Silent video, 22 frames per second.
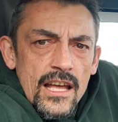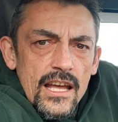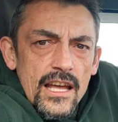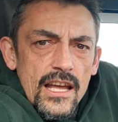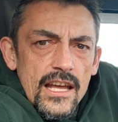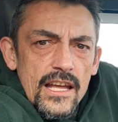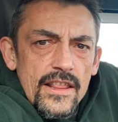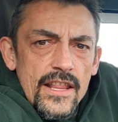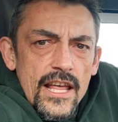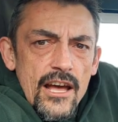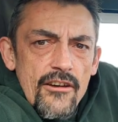
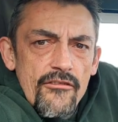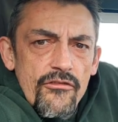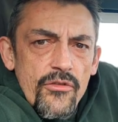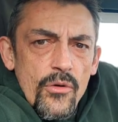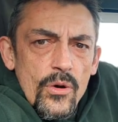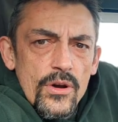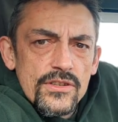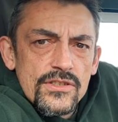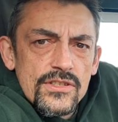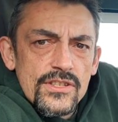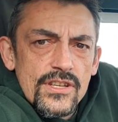And that
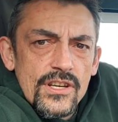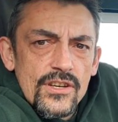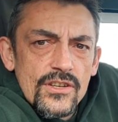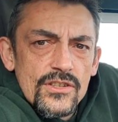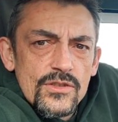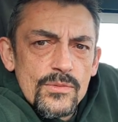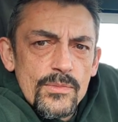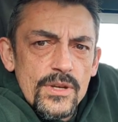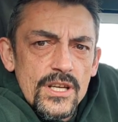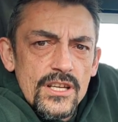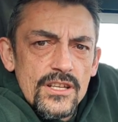voice
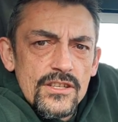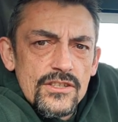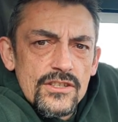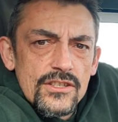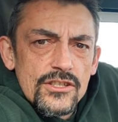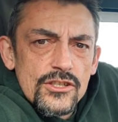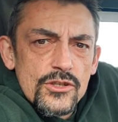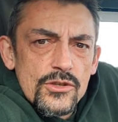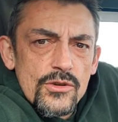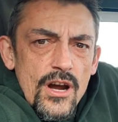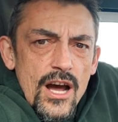tells me to
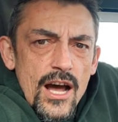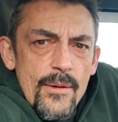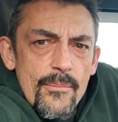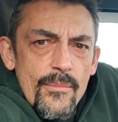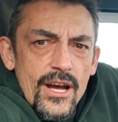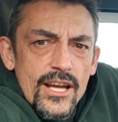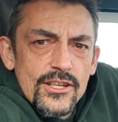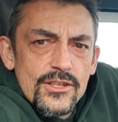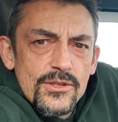drop my